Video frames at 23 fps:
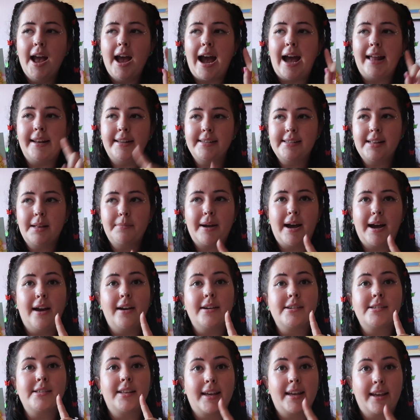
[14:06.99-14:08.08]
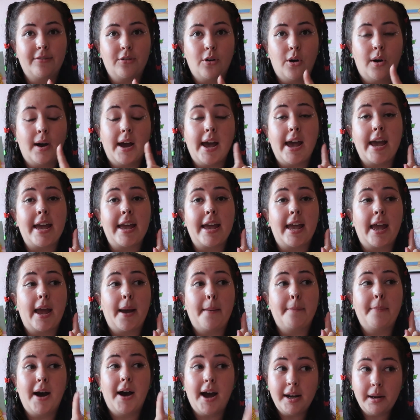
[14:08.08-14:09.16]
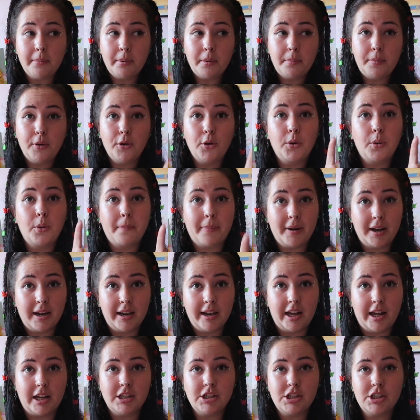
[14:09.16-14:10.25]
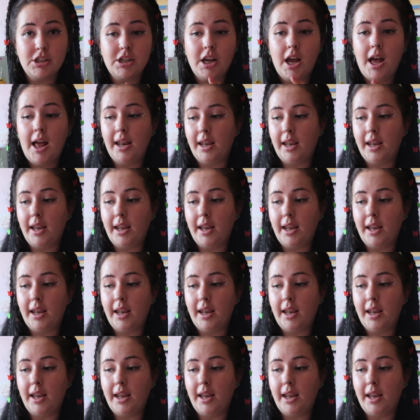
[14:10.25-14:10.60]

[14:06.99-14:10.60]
At Disneyland Paris, they have got a Pineapple Pooh plush,